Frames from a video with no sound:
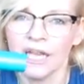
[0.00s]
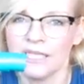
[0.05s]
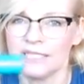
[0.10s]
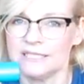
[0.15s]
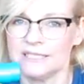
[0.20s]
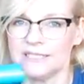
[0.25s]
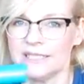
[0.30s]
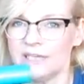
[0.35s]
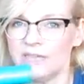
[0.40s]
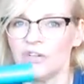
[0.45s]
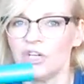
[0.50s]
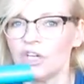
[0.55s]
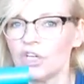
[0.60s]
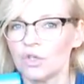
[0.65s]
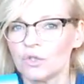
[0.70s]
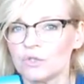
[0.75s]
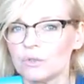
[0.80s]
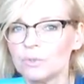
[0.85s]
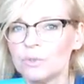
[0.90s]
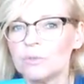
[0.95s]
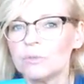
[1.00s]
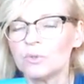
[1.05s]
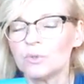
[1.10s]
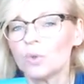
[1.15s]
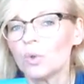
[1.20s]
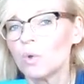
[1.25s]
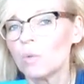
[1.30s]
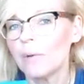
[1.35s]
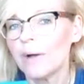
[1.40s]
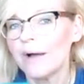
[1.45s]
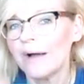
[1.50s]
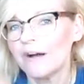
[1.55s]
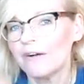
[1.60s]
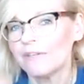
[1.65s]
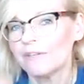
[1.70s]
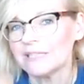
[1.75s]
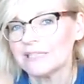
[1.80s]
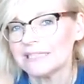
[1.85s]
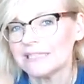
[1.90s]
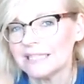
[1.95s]
Like I said, I've heard lots of people talk about how
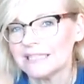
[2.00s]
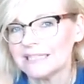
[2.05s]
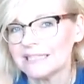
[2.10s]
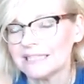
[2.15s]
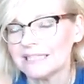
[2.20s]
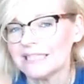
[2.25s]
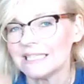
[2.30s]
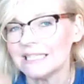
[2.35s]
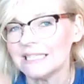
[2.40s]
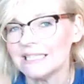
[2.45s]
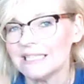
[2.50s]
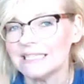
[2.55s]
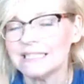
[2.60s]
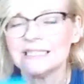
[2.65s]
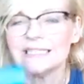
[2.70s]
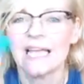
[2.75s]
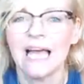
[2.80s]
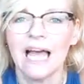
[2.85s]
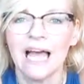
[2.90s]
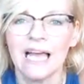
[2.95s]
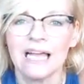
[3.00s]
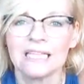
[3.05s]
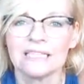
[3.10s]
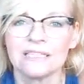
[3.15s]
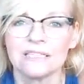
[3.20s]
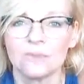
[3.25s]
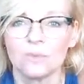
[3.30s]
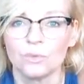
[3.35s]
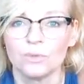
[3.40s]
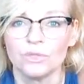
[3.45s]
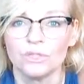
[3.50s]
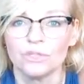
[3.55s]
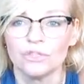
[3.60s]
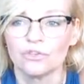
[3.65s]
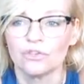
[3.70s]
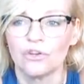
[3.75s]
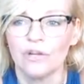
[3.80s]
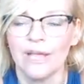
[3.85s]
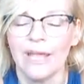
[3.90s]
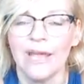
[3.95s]
fantastic it is, and I wanted to
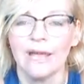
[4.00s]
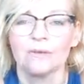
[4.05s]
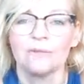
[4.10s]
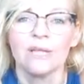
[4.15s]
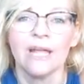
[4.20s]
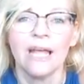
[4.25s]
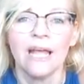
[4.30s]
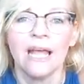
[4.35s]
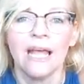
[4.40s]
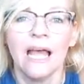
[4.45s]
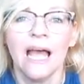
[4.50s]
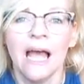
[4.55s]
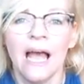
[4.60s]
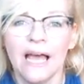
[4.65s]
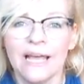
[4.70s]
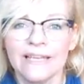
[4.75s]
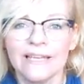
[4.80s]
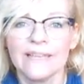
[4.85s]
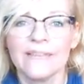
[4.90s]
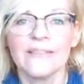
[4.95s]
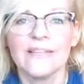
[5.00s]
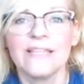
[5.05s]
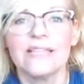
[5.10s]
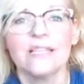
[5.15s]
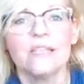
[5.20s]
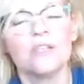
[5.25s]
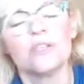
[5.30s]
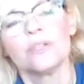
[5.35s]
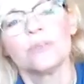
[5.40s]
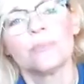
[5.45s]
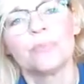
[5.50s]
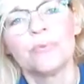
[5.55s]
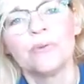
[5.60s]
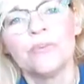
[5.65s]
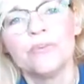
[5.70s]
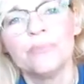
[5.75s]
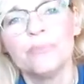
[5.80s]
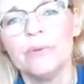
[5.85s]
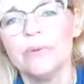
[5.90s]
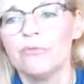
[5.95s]
try it out. And they didn't
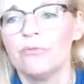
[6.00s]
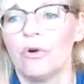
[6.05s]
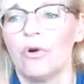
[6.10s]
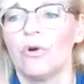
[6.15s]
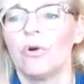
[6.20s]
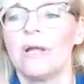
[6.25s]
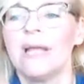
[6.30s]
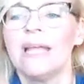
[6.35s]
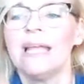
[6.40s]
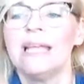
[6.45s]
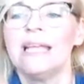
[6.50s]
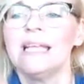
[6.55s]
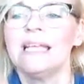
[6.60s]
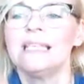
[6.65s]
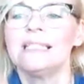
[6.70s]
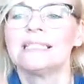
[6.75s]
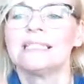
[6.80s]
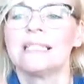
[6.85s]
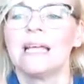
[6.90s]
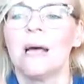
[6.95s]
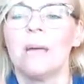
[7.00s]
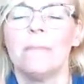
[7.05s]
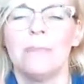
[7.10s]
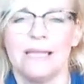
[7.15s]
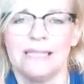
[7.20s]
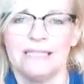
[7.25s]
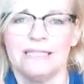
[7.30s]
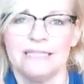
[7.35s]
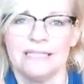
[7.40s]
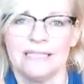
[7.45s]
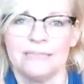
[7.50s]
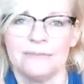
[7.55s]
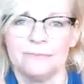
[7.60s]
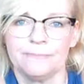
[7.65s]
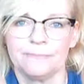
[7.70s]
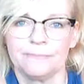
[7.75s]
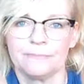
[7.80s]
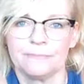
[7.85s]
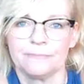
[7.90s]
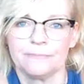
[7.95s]
prove me wrong. It's amazing.
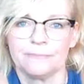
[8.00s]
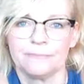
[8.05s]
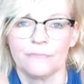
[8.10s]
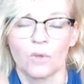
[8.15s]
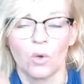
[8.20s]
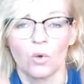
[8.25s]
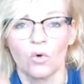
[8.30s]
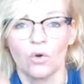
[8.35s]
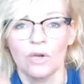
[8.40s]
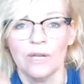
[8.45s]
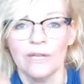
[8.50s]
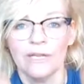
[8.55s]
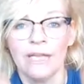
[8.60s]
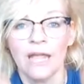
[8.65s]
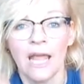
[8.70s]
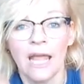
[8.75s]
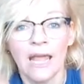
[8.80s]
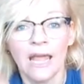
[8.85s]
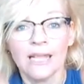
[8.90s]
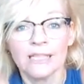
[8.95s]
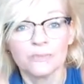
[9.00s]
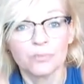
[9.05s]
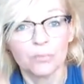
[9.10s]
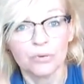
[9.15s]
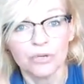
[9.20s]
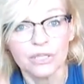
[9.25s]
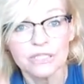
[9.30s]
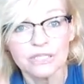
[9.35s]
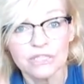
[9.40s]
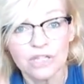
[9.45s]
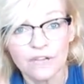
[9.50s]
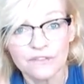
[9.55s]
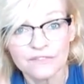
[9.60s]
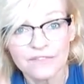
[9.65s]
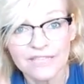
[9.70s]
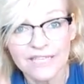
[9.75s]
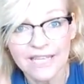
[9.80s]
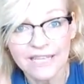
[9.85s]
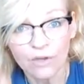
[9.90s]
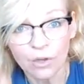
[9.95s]
Alright, it's pretty tough
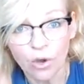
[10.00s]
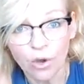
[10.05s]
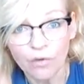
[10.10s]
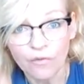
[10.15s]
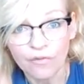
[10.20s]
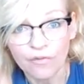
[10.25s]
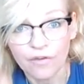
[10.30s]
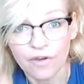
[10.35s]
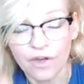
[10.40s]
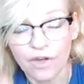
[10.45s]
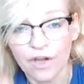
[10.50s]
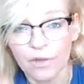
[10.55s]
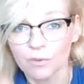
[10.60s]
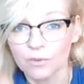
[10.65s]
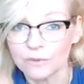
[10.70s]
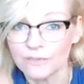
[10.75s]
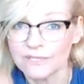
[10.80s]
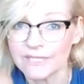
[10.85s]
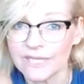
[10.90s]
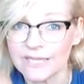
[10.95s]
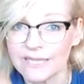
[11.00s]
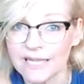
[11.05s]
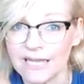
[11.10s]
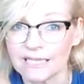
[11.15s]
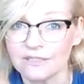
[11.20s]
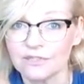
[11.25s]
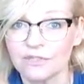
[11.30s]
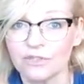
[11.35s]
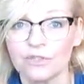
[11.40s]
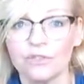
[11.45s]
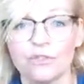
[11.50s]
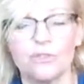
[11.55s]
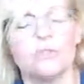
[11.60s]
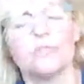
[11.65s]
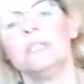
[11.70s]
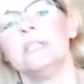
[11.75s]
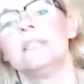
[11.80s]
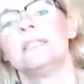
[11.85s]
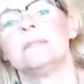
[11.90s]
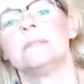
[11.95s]
to get off, I will say that. So you
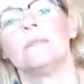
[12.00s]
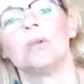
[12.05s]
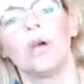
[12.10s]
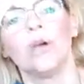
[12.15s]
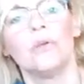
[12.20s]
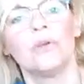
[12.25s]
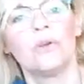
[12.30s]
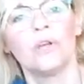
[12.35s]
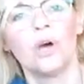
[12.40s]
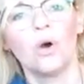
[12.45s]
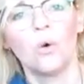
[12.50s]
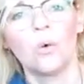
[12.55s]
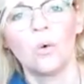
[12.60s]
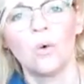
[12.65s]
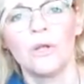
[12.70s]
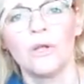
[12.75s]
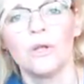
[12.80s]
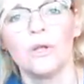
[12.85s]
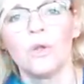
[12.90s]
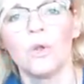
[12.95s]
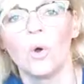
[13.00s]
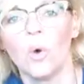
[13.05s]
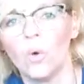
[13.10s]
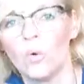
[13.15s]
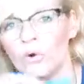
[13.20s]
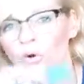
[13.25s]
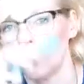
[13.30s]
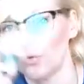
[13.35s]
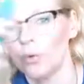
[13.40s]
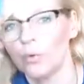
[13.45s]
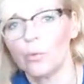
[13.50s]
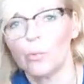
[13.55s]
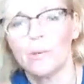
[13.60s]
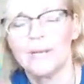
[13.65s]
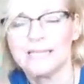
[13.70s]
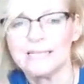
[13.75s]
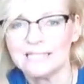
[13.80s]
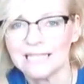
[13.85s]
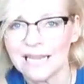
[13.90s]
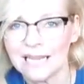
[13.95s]
do need some coconut oil or an
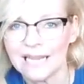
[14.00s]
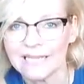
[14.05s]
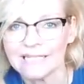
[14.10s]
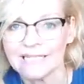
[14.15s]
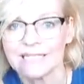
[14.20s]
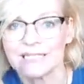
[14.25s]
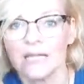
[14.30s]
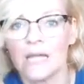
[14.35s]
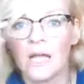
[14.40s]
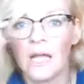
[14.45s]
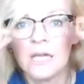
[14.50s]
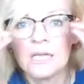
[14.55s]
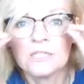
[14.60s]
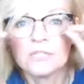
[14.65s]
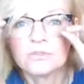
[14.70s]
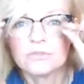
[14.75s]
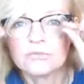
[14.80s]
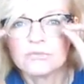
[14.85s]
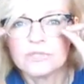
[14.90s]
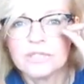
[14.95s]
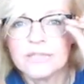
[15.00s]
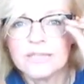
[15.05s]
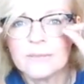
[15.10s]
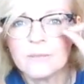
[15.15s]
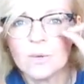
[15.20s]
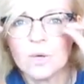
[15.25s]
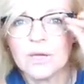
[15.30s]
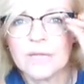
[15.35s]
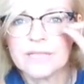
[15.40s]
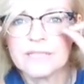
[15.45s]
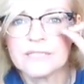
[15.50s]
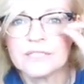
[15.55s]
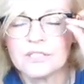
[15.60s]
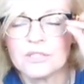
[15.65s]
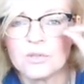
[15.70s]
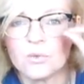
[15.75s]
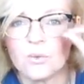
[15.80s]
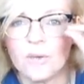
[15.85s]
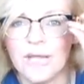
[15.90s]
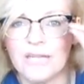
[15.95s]
oil-based cleanser to really work
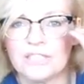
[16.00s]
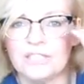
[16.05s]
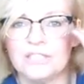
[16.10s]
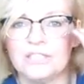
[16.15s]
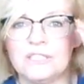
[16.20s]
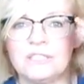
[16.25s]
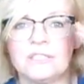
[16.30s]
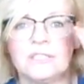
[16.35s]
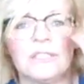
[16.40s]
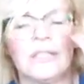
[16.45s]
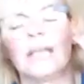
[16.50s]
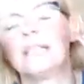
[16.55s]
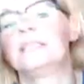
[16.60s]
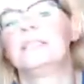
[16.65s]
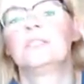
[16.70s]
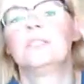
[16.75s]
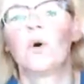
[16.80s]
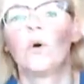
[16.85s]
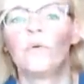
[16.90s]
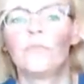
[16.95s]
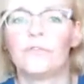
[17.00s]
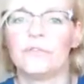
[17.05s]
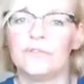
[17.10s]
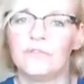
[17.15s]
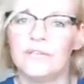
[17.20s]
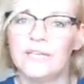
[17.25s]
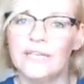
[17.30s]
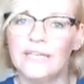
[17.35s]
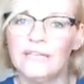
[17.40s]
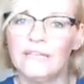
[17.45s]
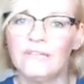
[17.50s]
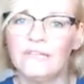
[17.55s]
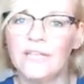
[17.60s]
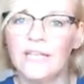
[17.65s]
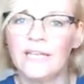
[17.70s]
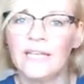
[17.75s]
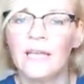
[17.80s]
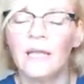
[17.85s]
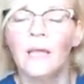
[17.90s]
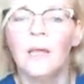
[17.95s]
into your lashes to get it off of an
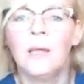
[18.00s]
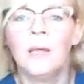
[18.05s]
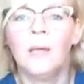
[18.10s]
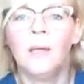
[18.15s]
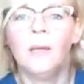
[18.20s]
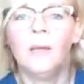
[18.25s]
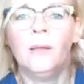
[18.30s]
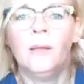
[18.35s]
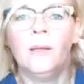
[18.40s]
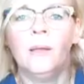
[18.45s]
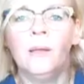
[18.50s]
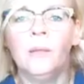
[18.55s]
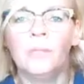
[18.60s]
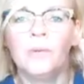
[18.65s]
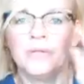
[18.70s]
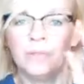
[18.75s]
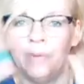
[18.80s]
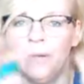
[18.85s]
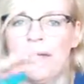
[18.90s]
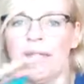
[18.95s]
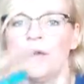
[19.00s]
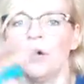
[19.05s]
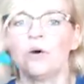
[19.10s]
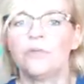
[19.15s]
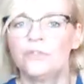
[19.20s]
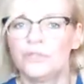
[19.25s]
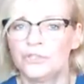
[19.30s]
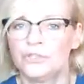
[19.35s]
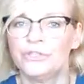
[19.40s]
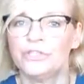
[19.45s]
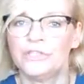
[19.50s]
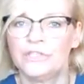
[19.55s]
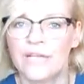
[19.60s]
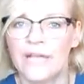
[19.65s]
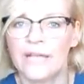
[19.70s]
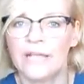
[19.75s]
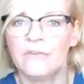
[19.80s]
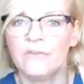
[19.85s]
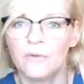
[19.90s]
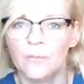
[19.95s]
evening. But the payoff during the
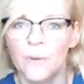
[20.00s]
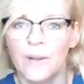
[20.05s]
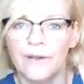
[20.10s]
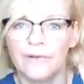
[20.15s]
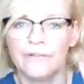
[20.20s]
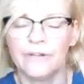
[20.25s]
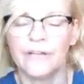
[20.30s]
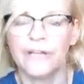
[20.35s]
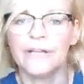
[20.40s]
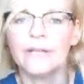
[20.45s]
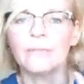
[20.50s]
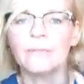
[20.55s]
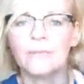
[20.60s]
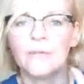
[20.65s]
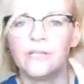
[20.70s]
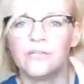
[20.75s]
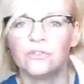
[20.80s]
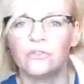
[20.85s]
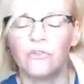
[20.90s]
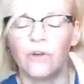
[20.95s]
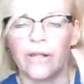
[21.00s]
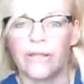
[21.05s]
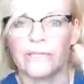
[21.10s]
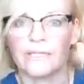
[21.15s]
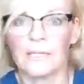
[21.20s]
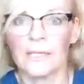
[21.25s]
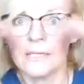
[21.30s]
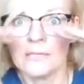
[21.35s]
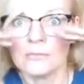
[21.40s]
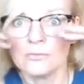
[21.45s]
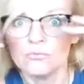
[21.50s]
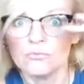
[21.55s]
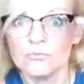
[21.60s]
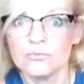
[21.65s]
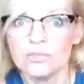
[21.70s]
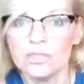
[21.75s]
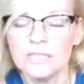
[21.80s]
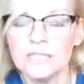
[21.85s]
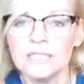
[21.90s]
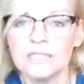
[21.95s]
day for wearing it is great.
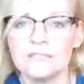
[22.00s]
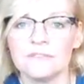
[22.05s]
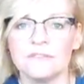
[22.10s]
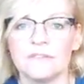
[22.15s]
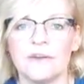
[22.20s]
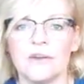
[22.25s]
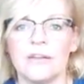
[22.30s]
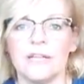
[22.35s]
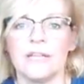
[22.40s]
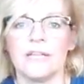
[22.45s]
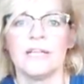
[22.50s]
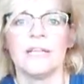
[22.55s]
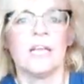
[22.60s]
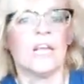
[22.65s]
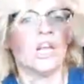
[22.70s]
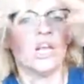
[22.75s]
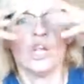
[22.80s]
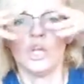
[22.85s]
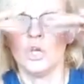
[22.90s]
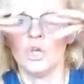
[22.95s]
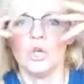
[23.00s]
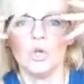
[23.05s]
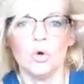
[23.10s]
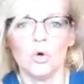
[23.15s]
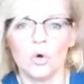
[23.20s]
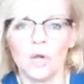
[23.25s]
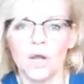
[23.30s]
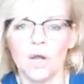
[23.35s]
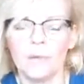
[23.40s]
Really defining, not